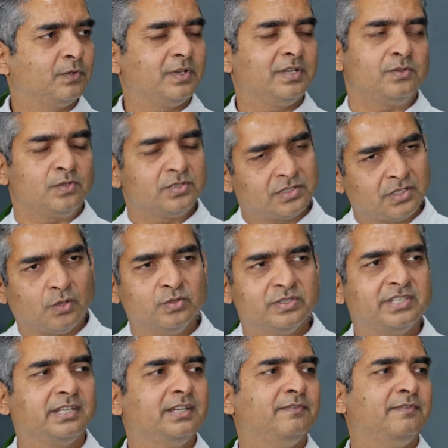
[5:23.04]
okay, it was down
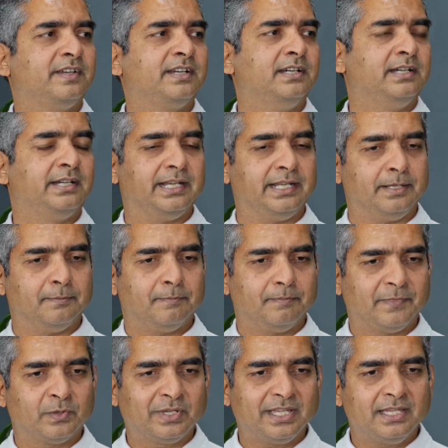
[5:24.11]
significantly.
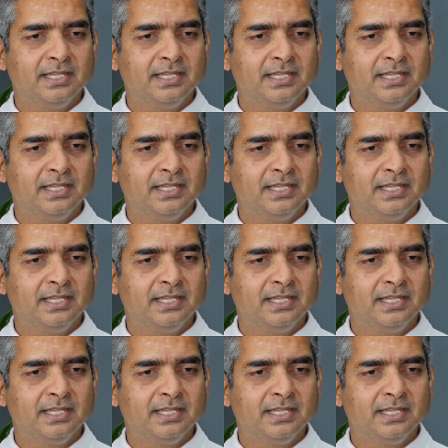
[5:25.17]
Okay,